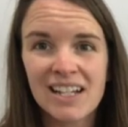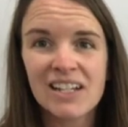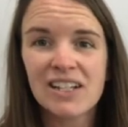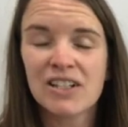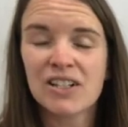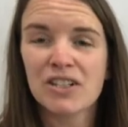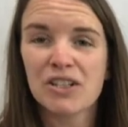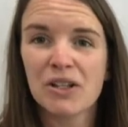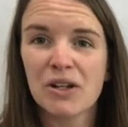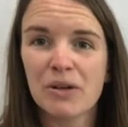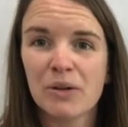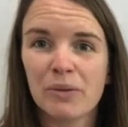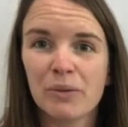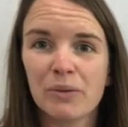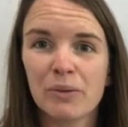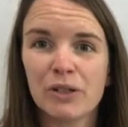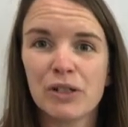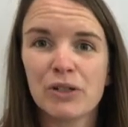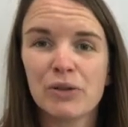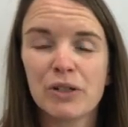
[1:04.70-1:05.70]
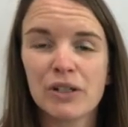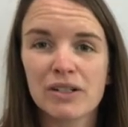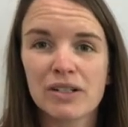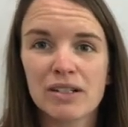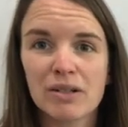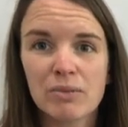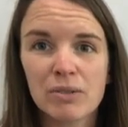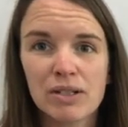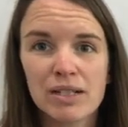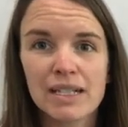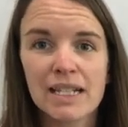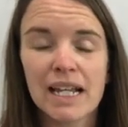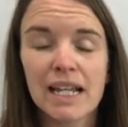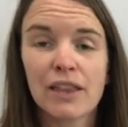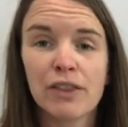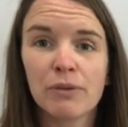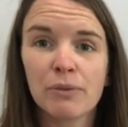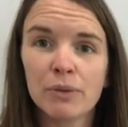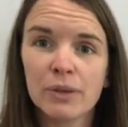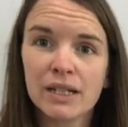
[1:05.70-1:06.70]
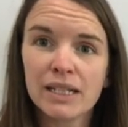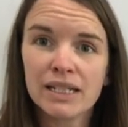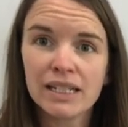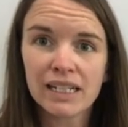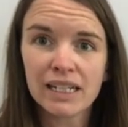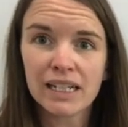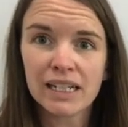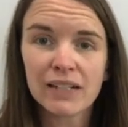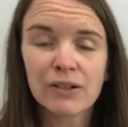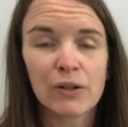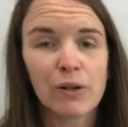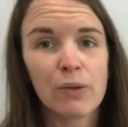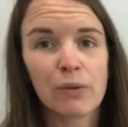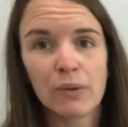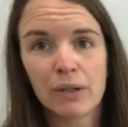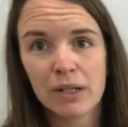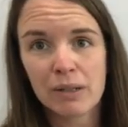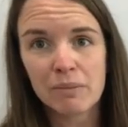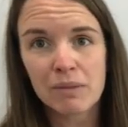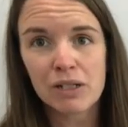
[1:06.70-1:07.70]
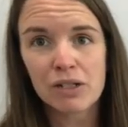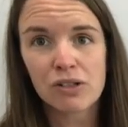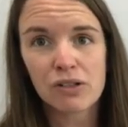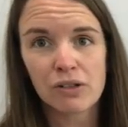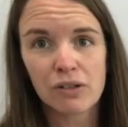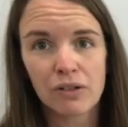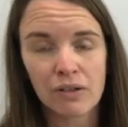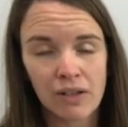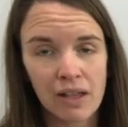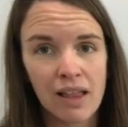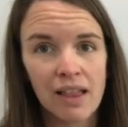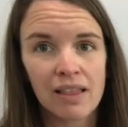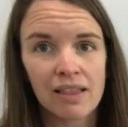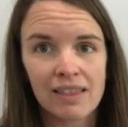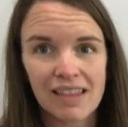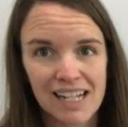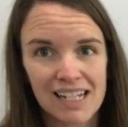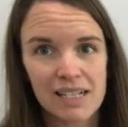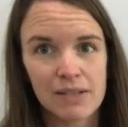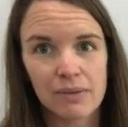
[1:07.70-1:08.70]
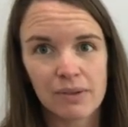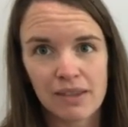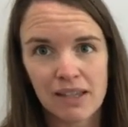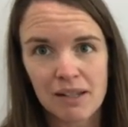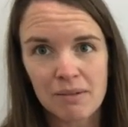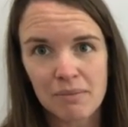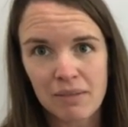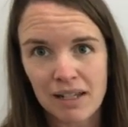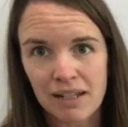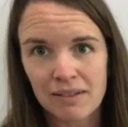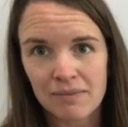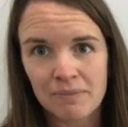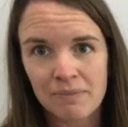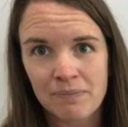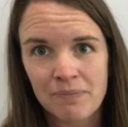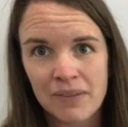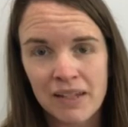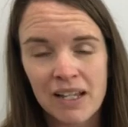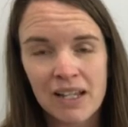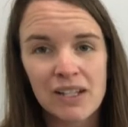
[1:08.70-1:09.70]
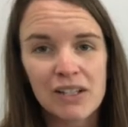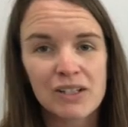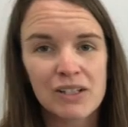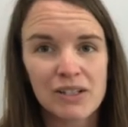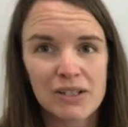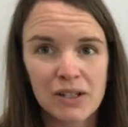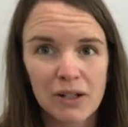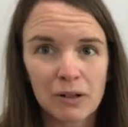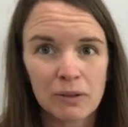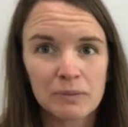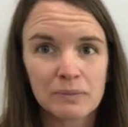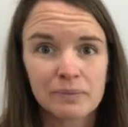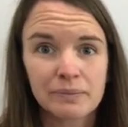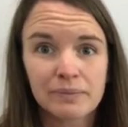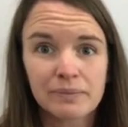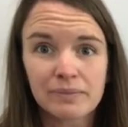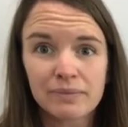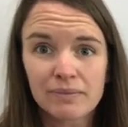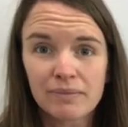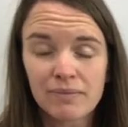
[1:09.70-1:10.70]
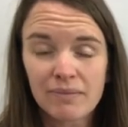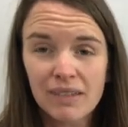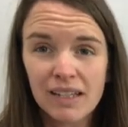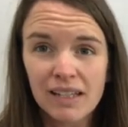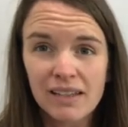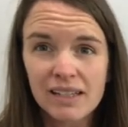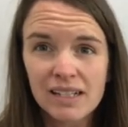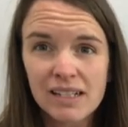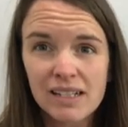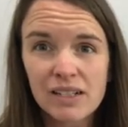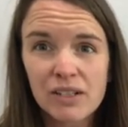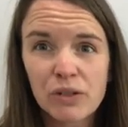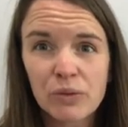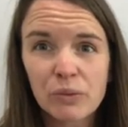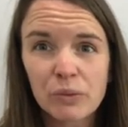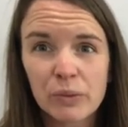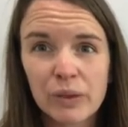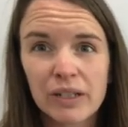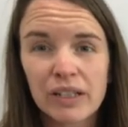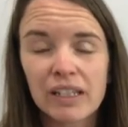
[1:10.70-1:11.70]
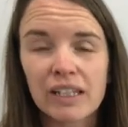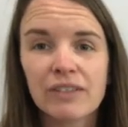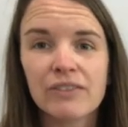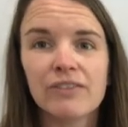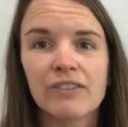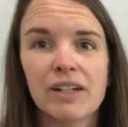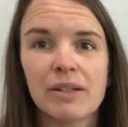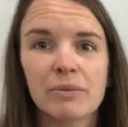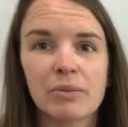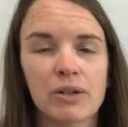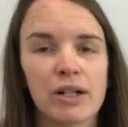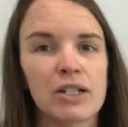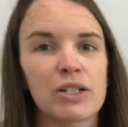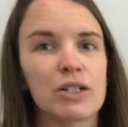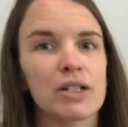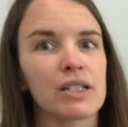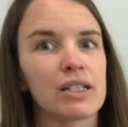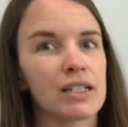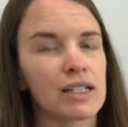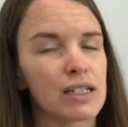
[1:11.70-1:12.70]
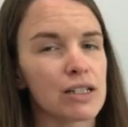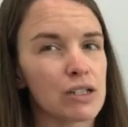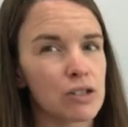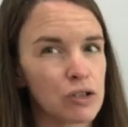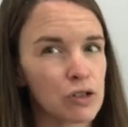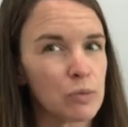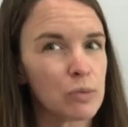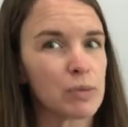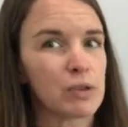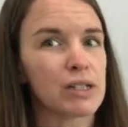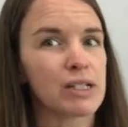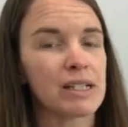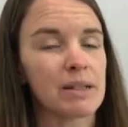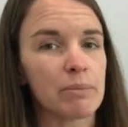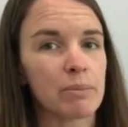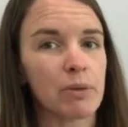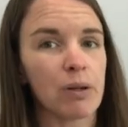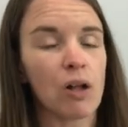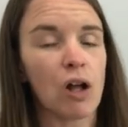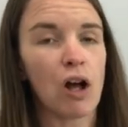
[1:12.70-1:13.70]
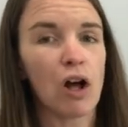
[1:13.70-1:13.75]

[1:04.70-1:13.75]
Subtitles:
So when you hear someone say 3D or 3-dimensional, that's what they mean. So this is a really fun project and it's super simple.